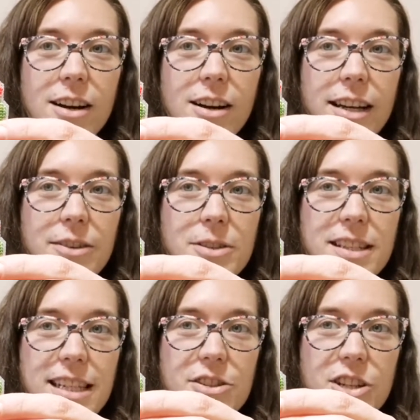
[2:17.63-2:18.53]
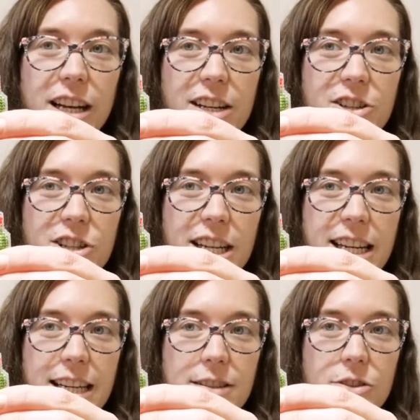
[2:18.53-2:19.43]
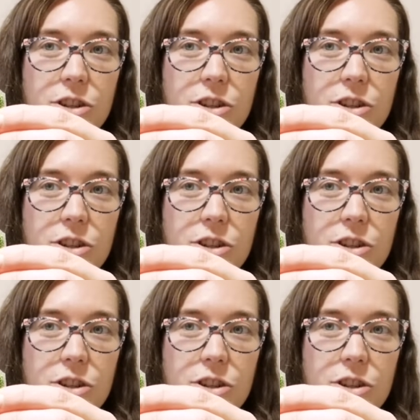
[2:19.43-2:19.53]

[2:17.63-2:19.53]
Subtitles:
High-heeled stitcher. She is